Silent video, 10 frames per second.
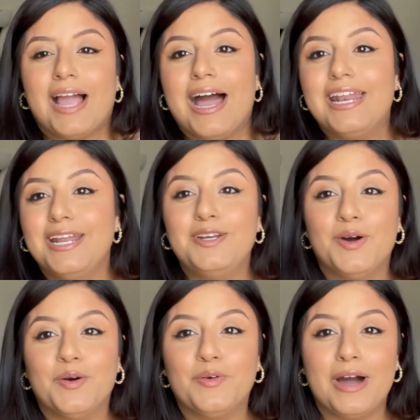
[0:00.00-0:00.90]
I didn't
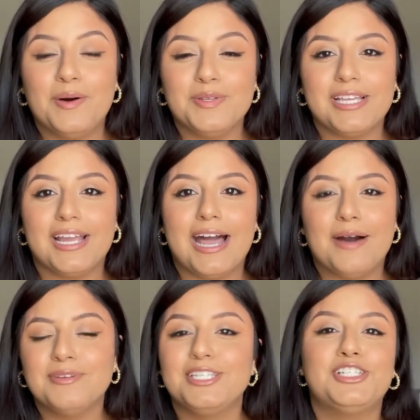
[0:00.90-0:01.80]
know. I was like, I
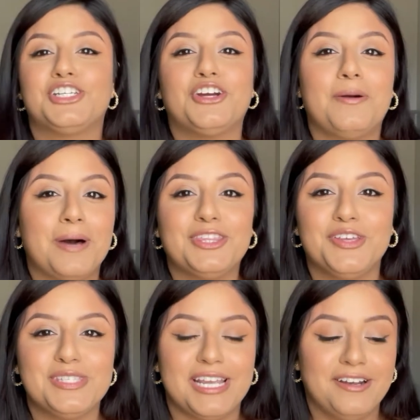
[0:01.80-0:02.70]
wasn't sure about
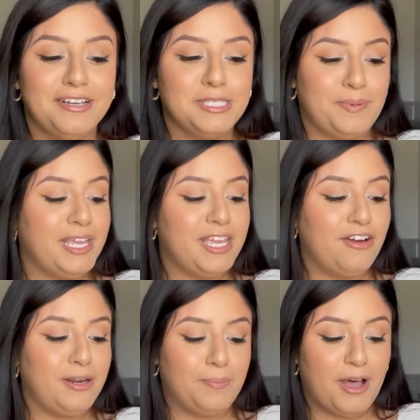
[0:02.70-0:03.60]
those earrings, but he
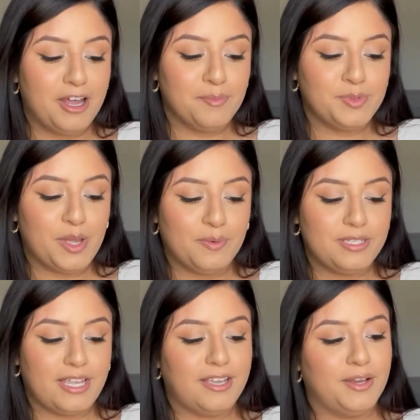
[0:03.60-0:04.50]
already bought them. So I
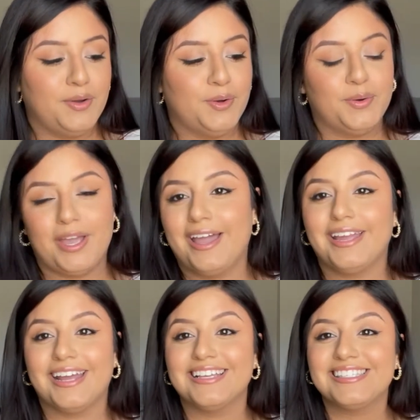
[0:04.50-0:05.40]
was like, okay, I
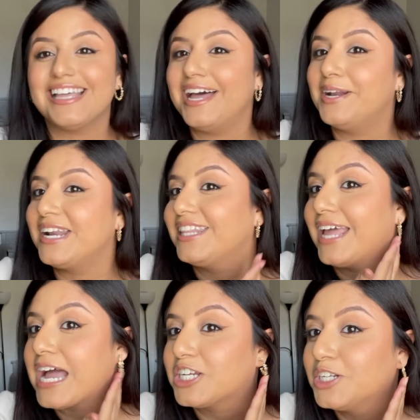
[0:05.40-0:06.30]
guess. And they
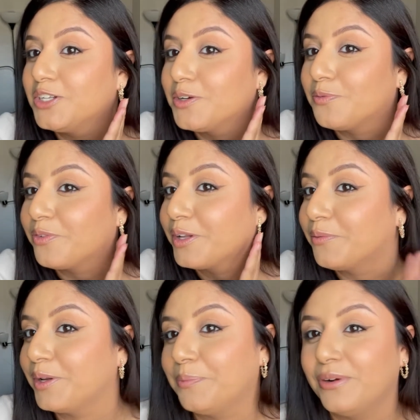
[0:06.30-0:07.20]
actually look really,
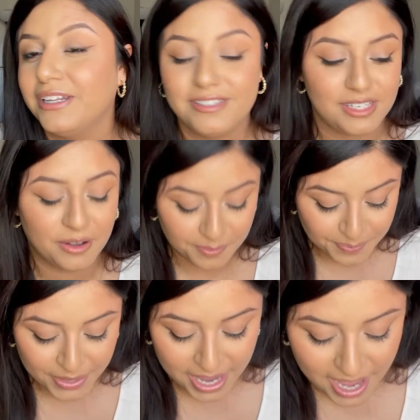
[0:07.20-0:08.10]
really pretty. So
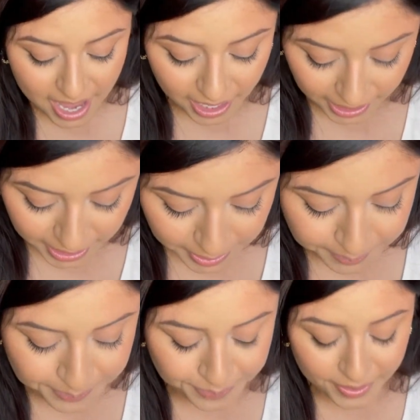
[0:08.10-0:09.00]

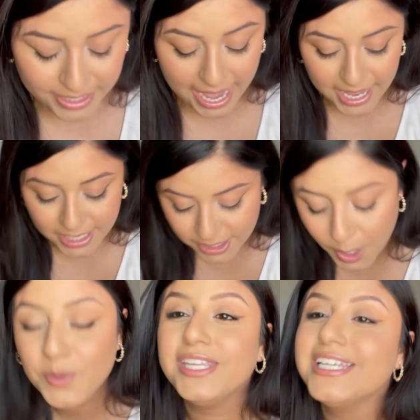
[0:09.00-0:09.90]
um, yeah,
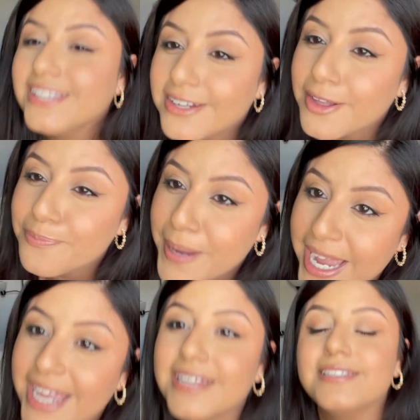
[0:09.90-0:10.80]
so these are the
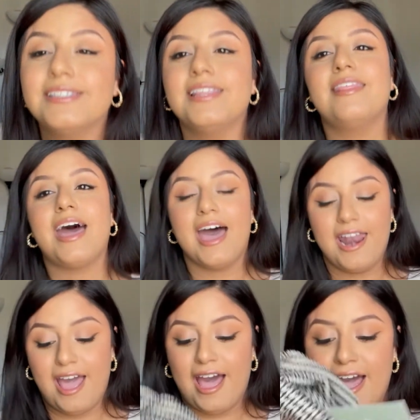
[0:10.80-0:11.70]
pants
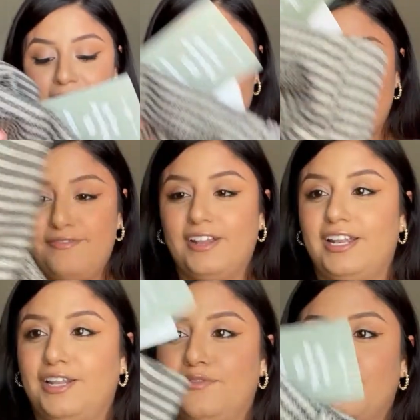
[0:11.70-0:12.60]
that I fell
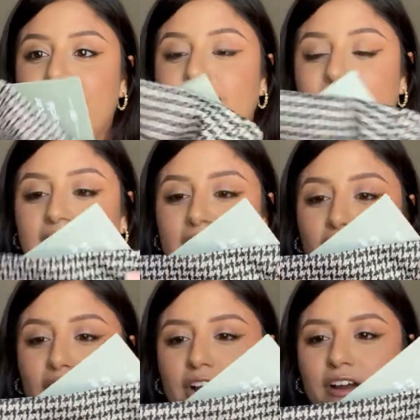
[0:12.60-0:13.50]
in love with. They
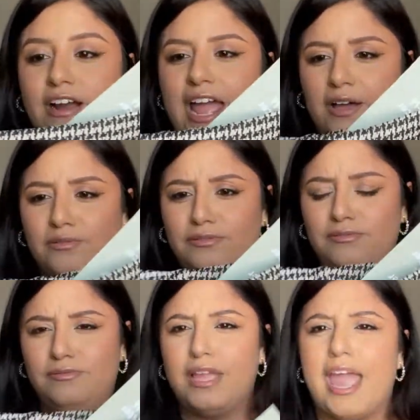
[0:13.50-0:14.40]
are hound,
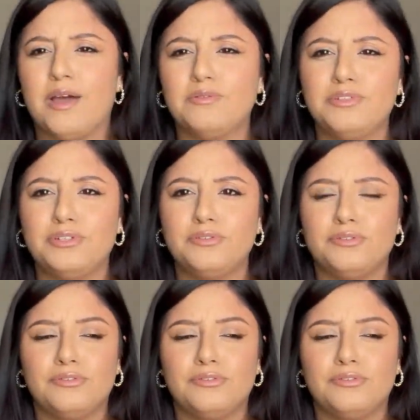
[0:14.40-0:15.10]
hound too.